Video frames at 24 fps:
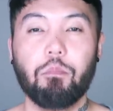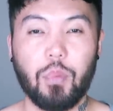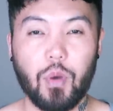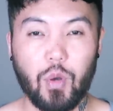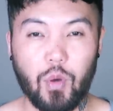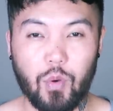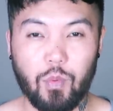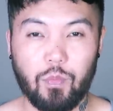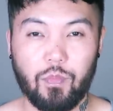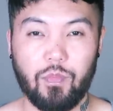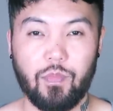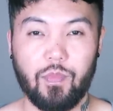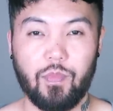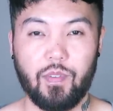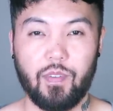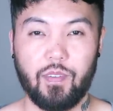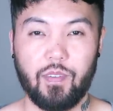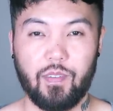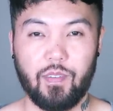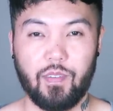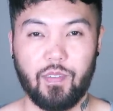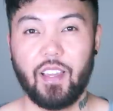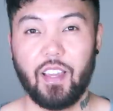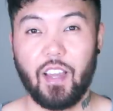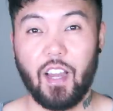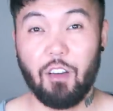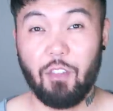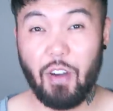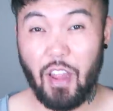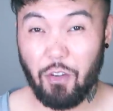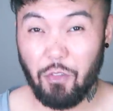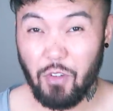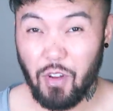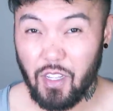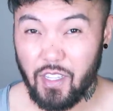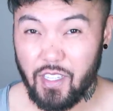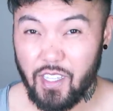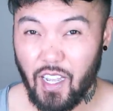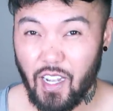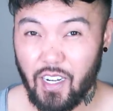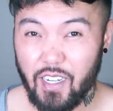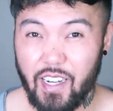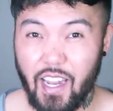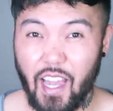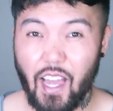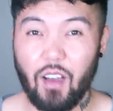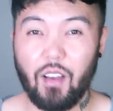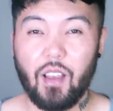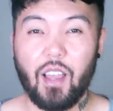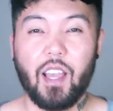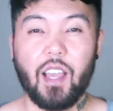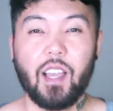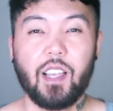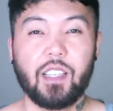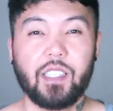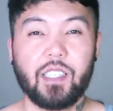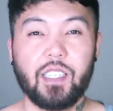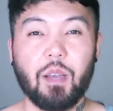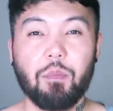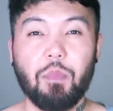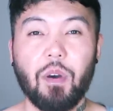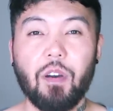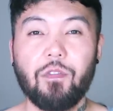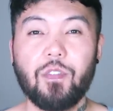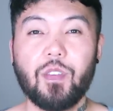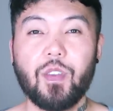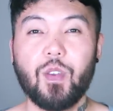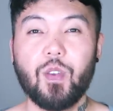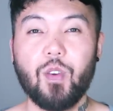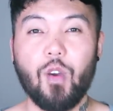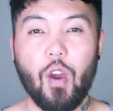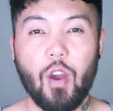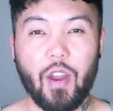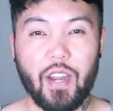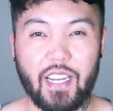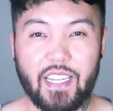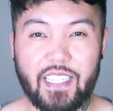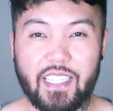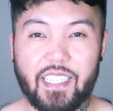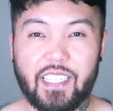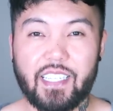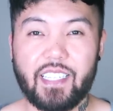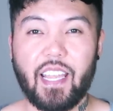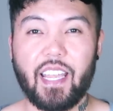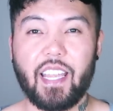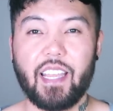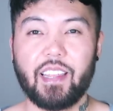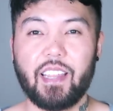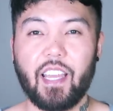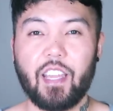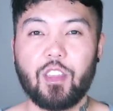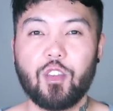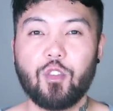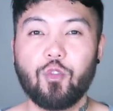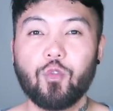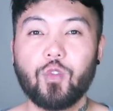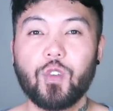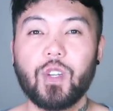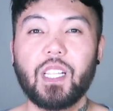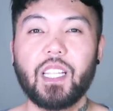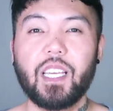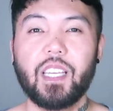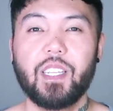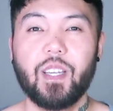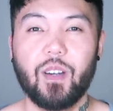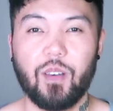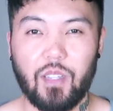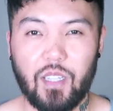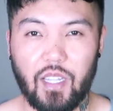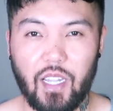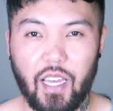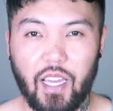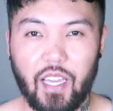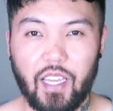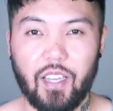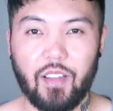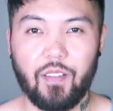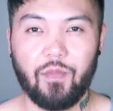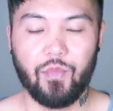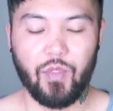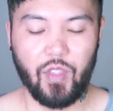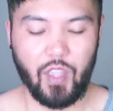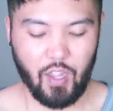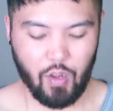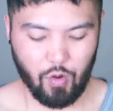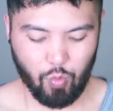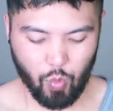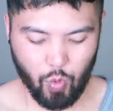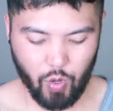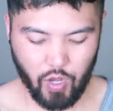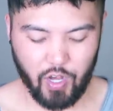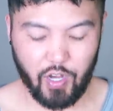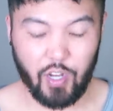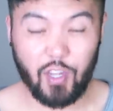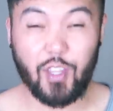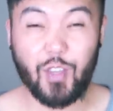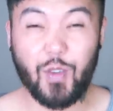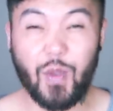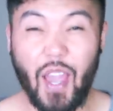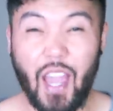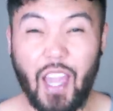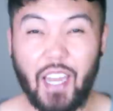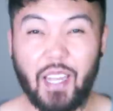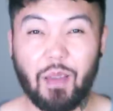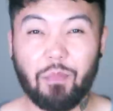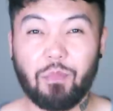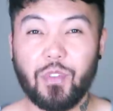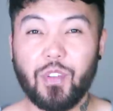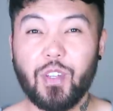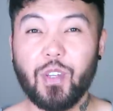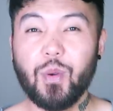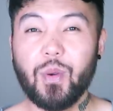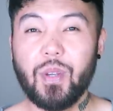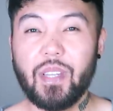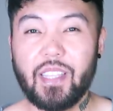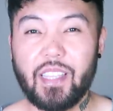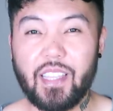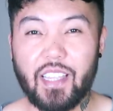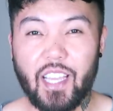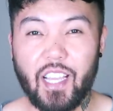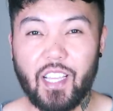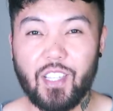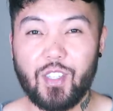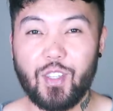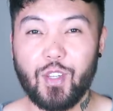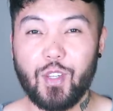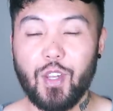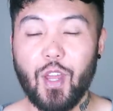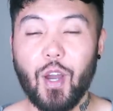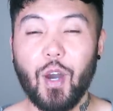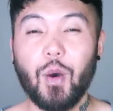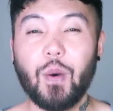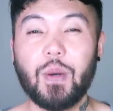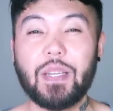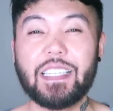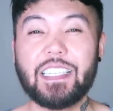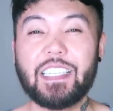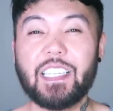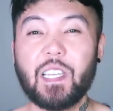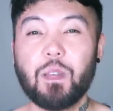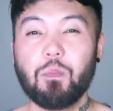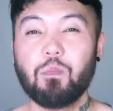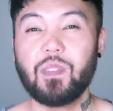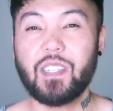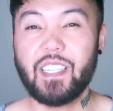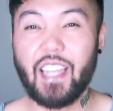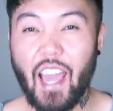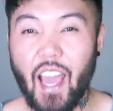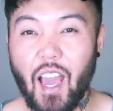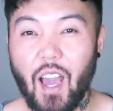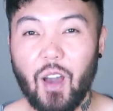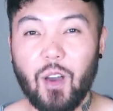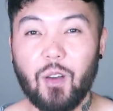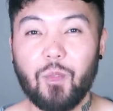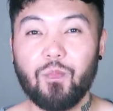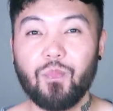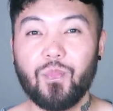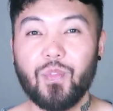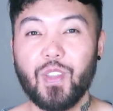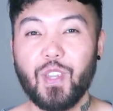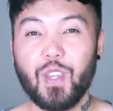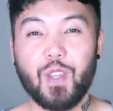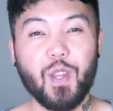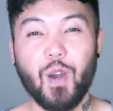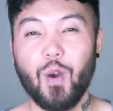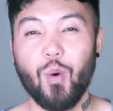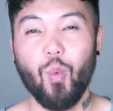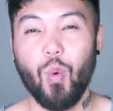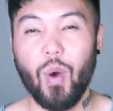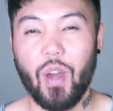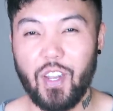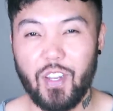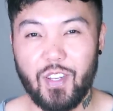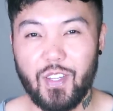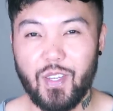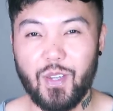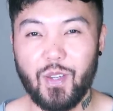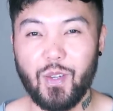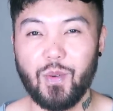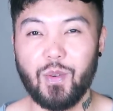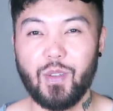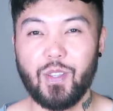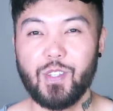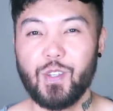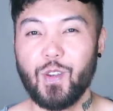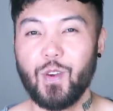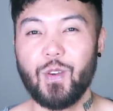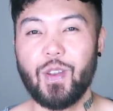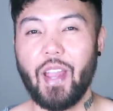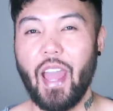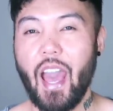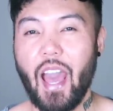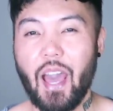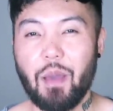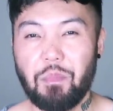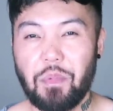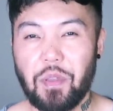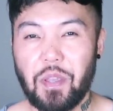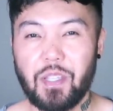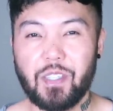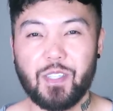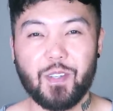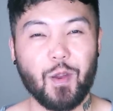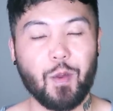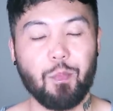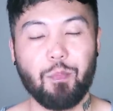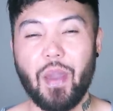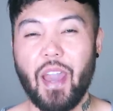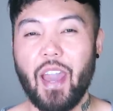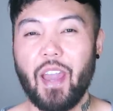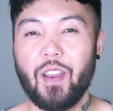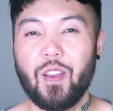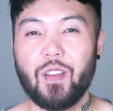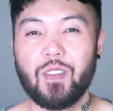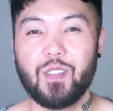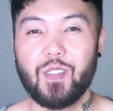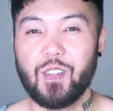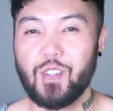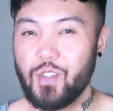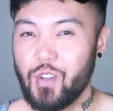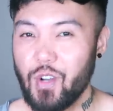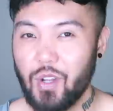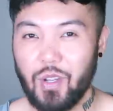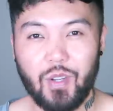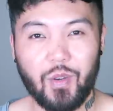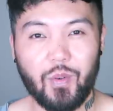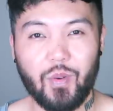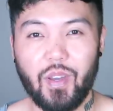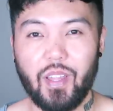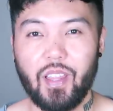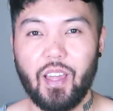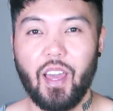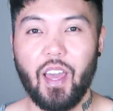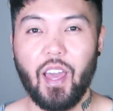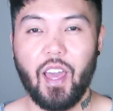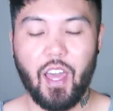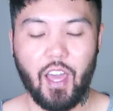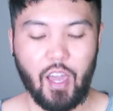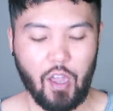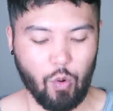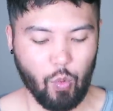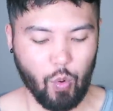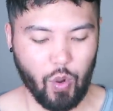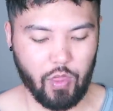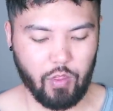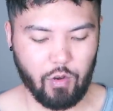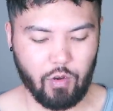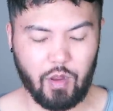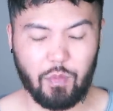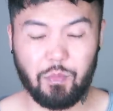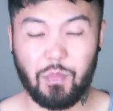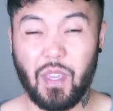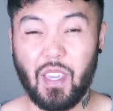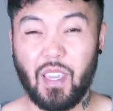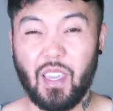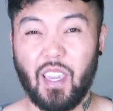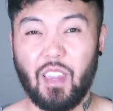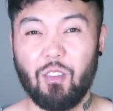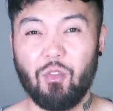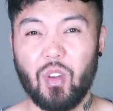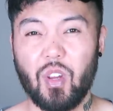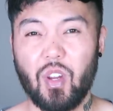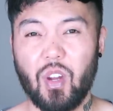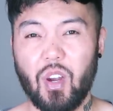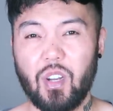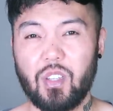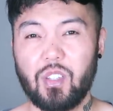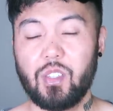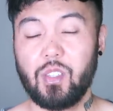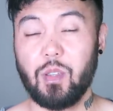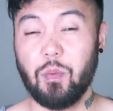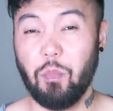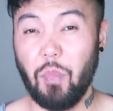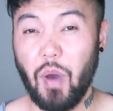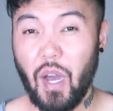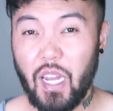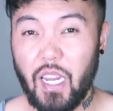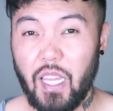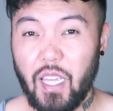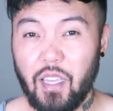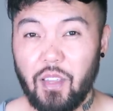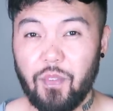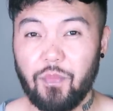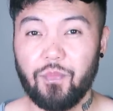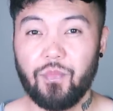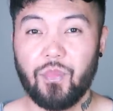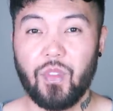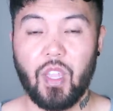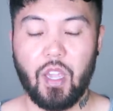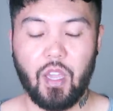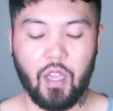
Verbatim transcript: Boom. All right, real talk now. Some of you are in a state that you really don't like, where you end up doing things you know deep down you don't want to do, certain habits or patterns you struggle with, whether it be in regards to money,